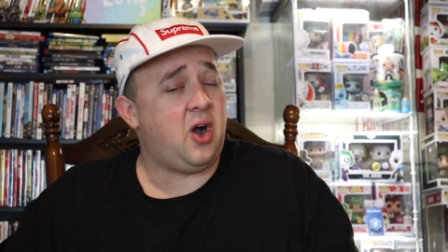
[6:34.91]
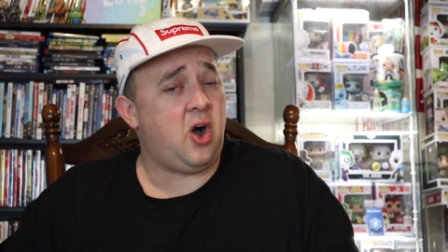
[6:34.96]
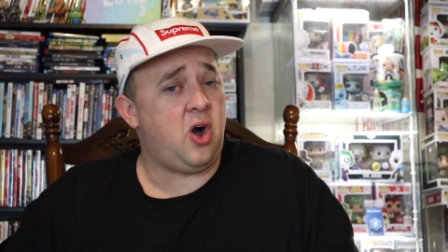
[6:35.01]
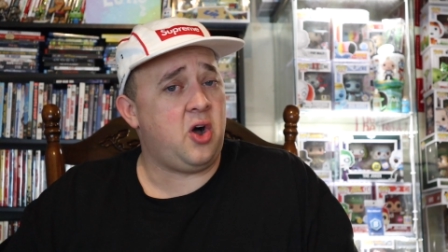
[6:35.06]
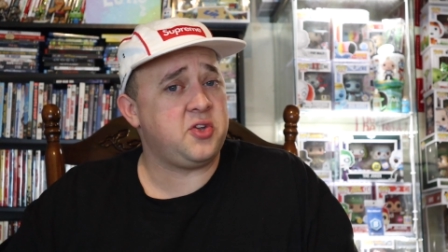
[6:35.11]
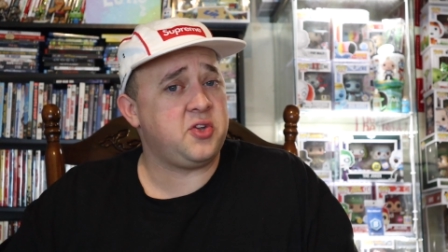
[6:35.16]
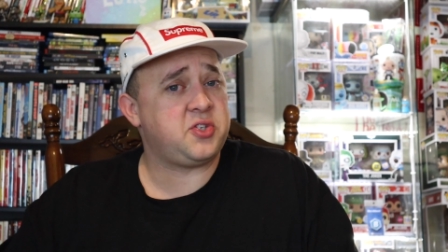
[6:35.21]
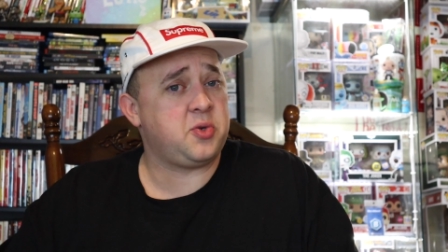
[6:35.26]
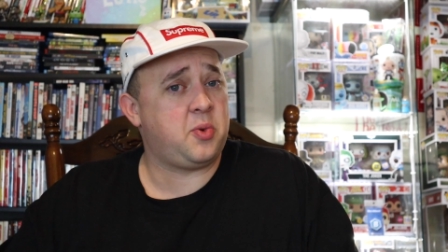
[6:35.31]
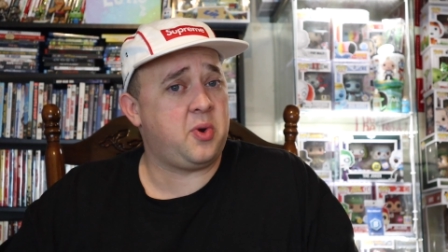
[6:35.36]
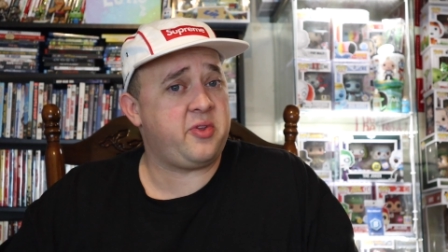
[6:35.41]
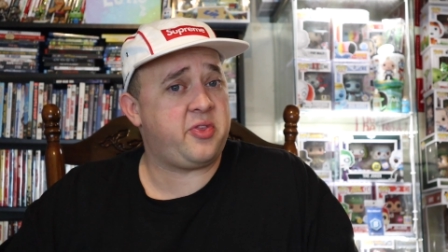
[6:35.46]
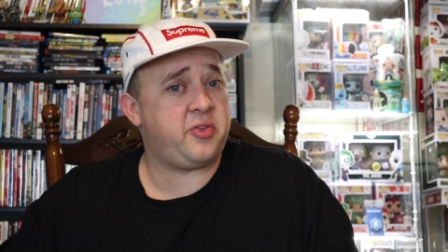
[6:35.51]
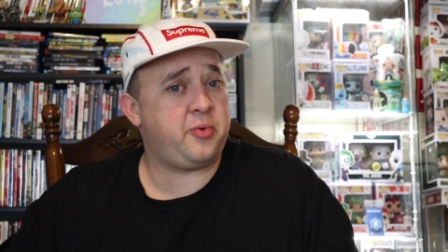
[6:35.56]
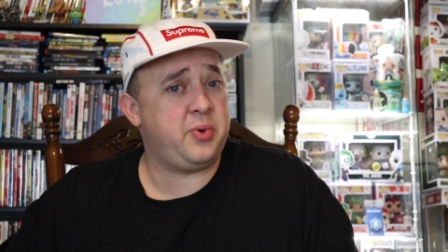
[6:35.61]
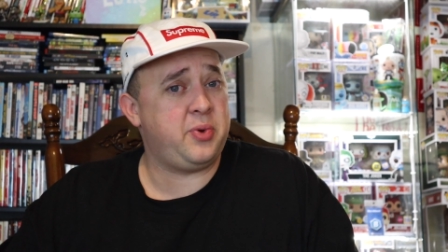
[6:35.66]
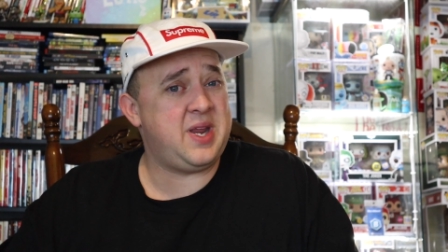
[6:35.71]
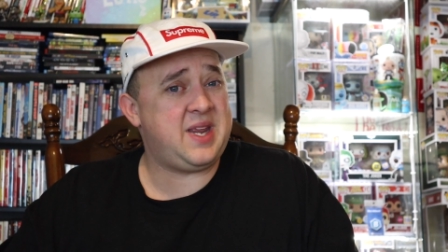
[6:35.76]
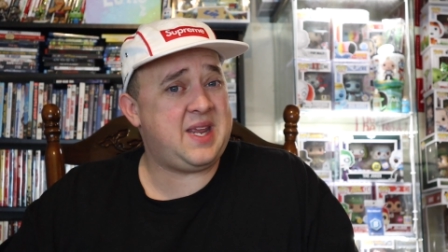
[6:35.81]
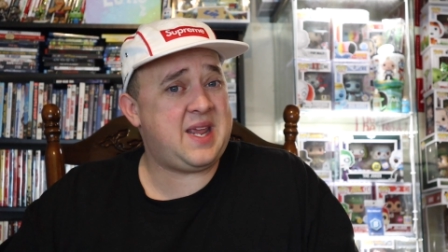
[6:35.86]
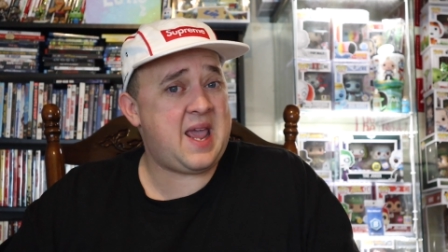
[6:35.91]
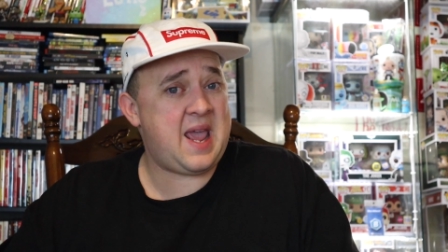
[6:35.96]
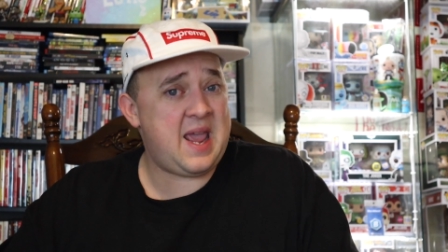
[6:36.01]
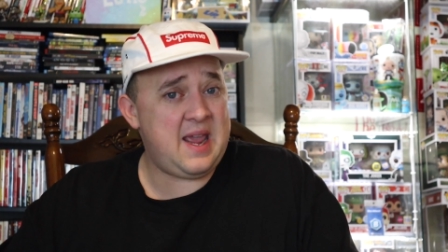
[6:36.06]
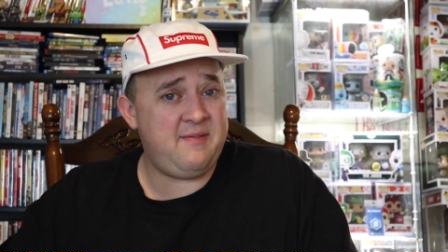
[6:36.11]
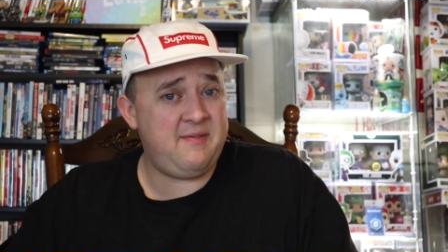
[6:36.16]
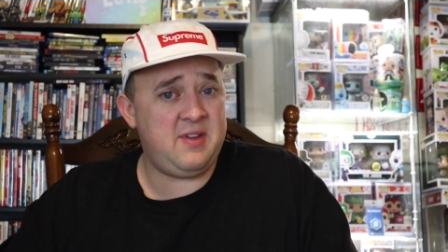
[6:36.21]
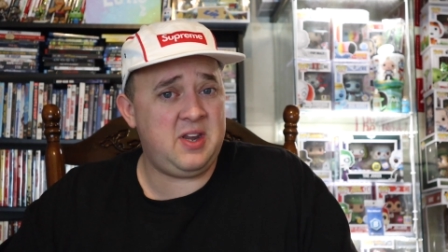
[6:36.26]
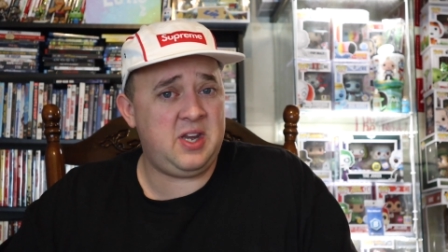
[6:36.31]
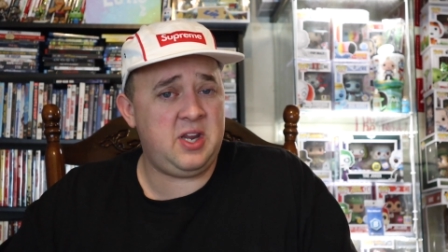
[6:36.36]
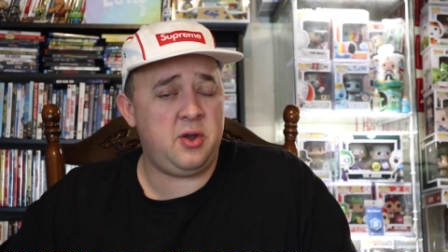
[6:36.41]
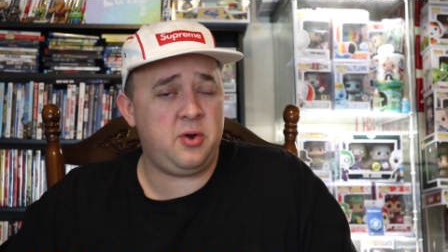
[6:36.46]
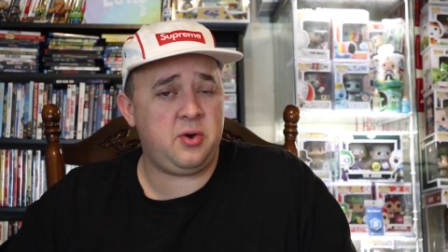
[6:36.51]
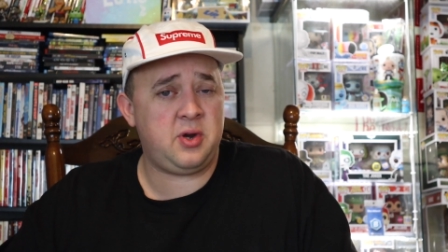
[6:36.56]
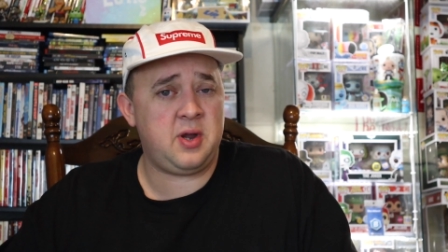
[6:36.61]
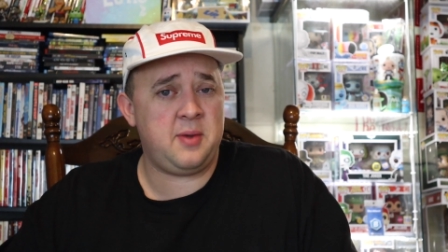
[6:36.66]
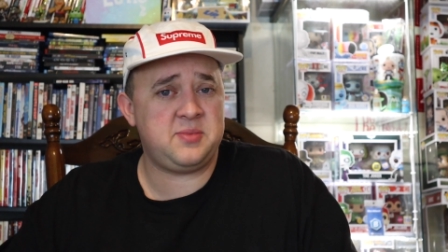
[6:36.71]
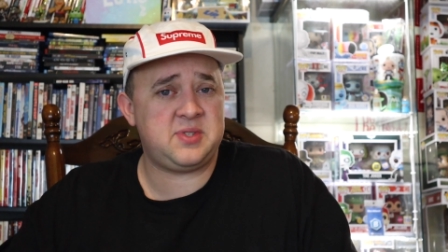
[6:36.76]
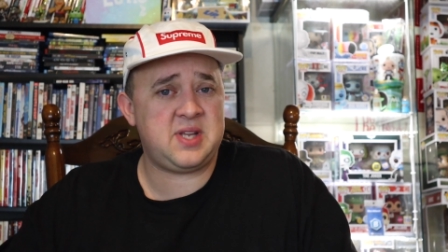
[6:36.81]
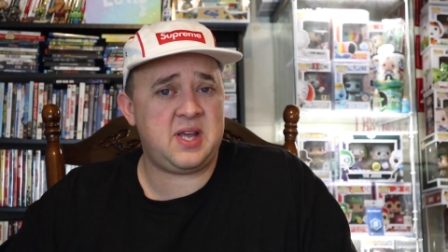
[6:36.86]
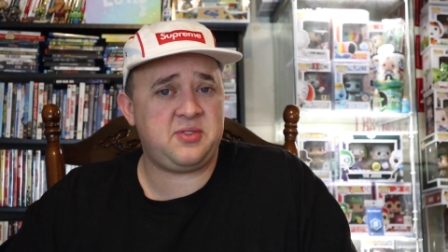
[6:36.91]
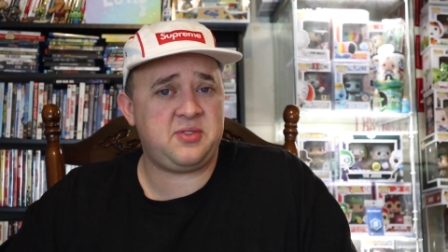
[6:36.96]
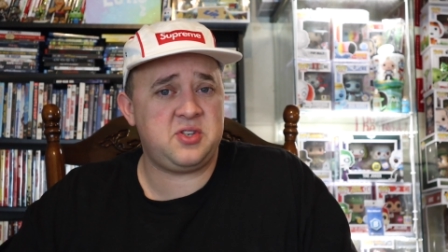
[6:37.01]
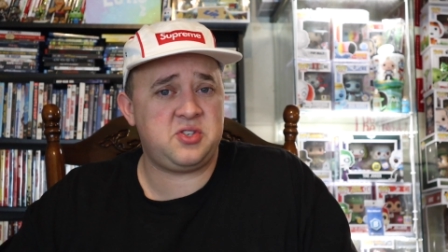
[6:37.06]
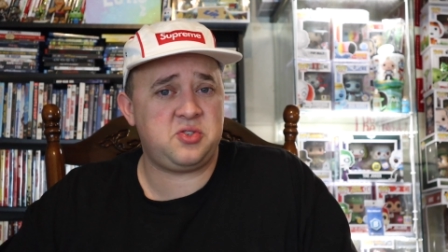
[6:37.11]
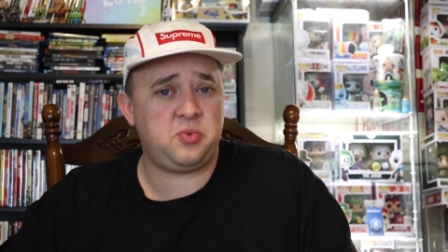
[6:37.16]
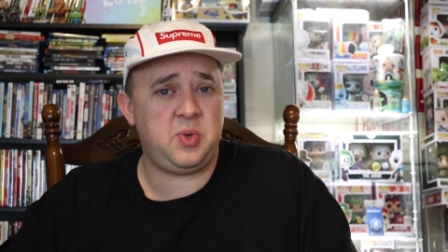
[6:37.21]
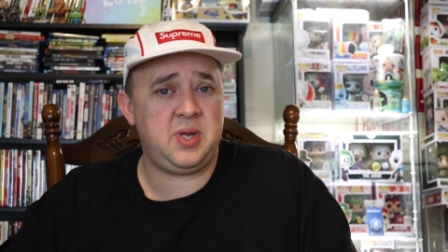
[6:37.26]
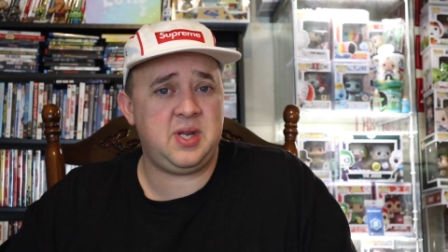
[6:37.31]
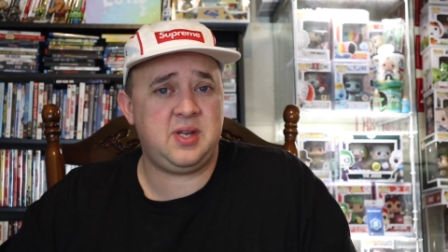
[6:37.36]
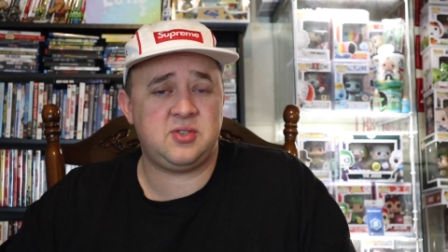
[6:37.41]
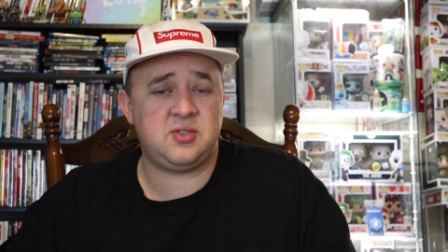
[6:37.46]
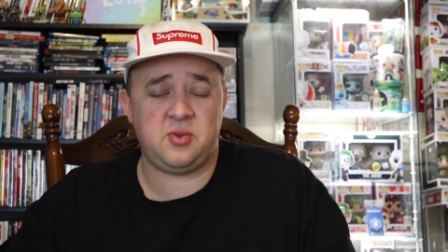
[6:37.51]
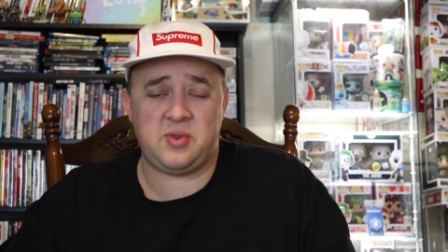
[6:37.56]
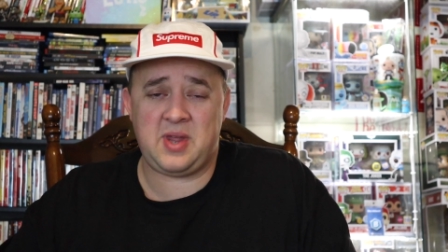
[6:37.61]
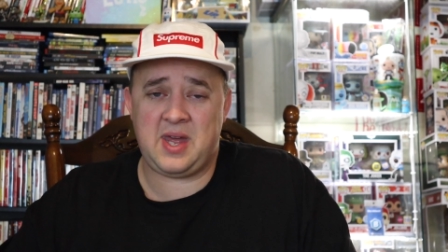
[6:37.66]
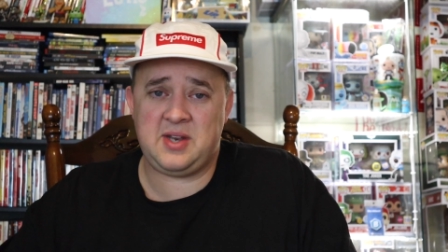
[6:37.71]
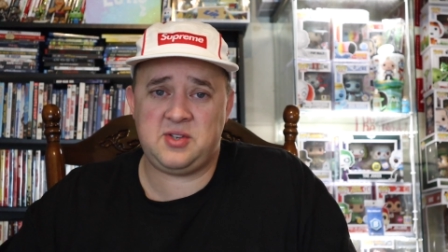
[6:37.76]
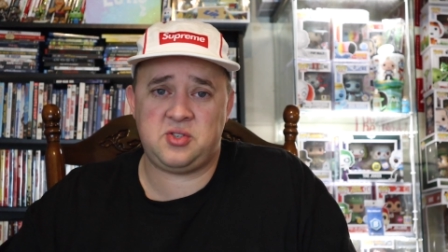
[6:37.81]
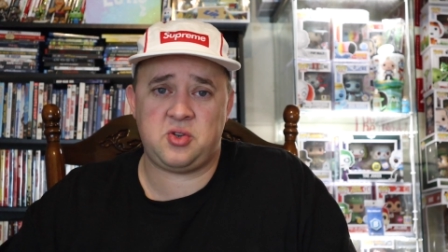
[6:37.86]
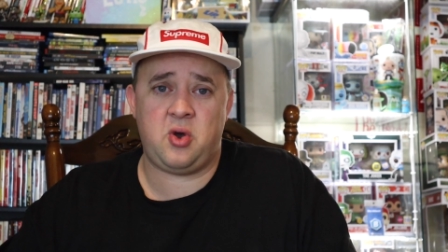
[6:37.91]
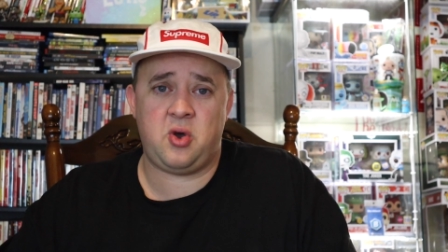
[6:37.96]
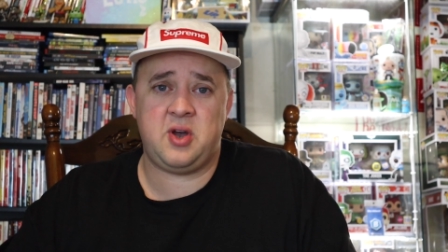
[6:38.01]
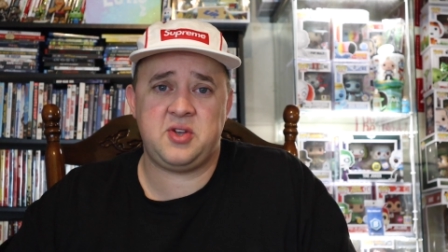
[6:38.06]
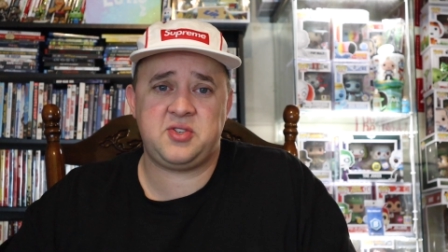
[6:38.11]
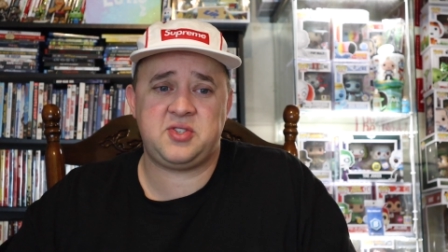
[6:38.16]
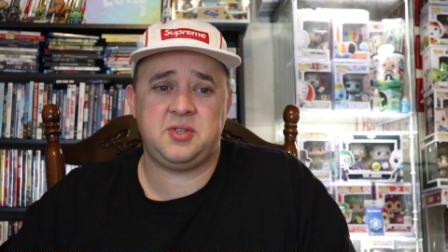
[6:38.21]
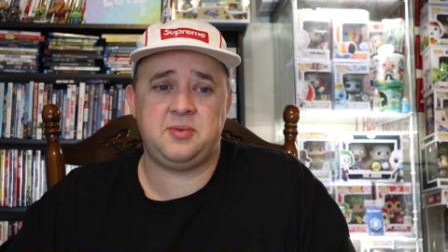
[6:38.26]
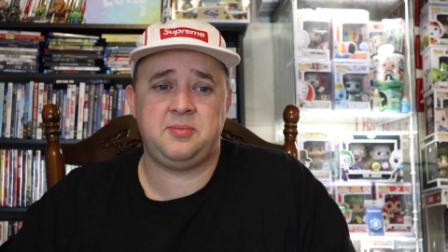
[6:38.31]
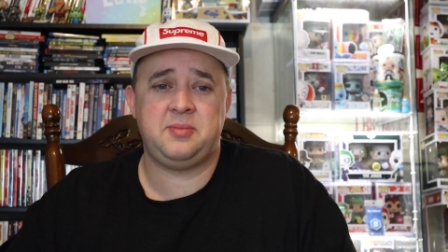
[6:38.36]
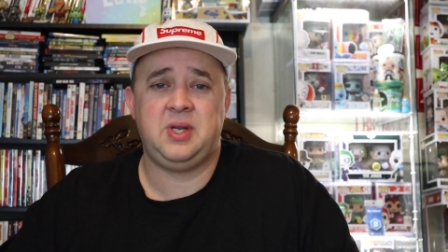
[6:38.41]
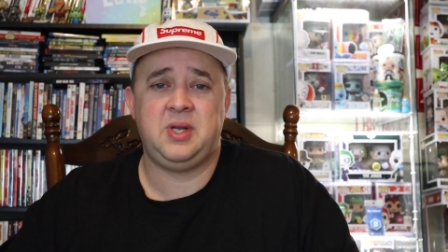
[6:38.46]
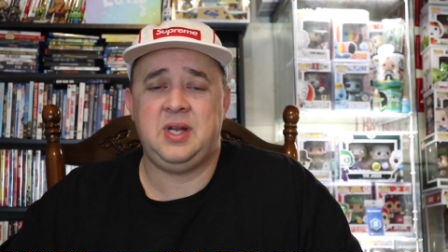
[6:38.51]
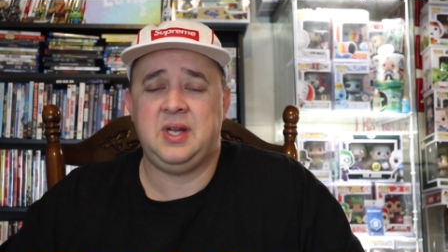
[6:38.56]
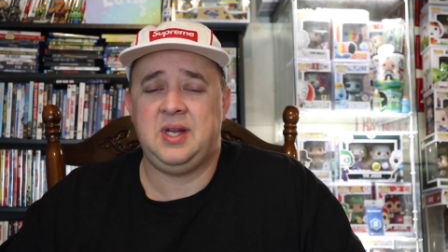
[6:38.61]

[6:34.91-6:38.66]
Also, our 3K video comes out this week, so that is awesome.